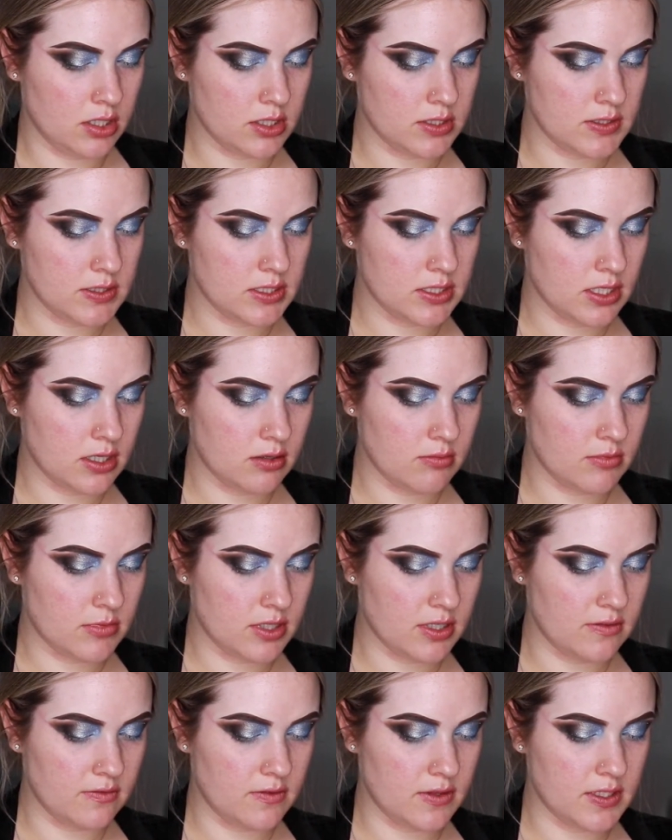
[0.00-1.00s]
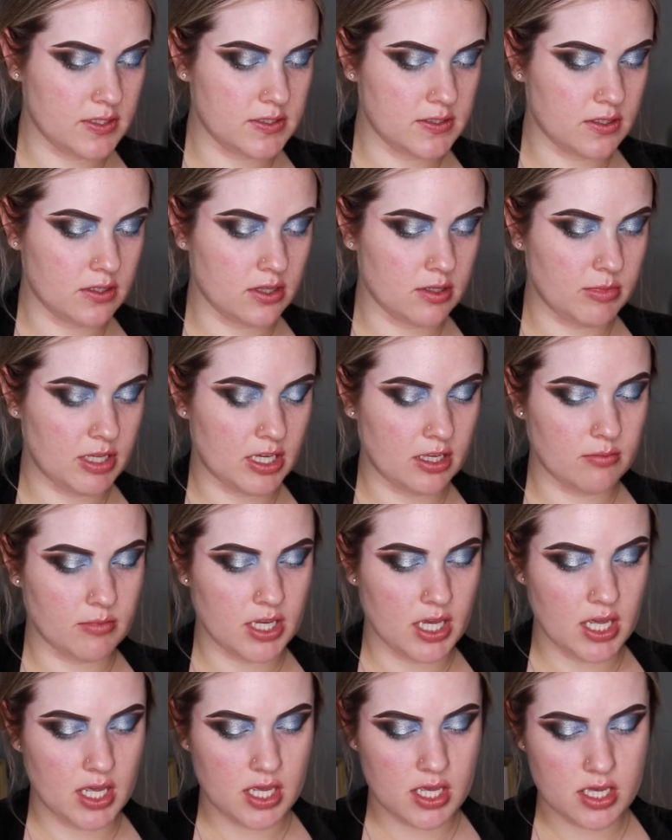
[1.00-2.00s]
some of this on the back of my
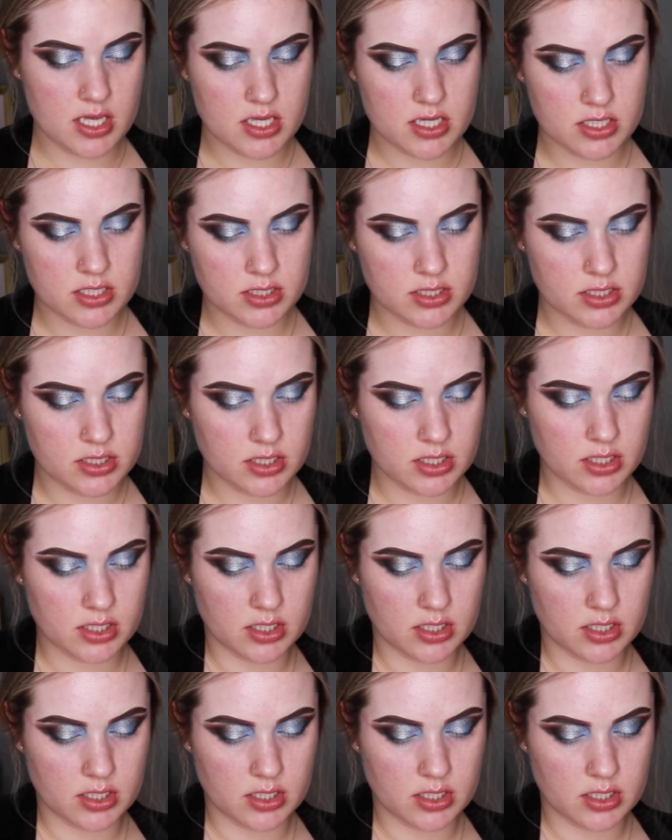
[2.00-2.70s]
hand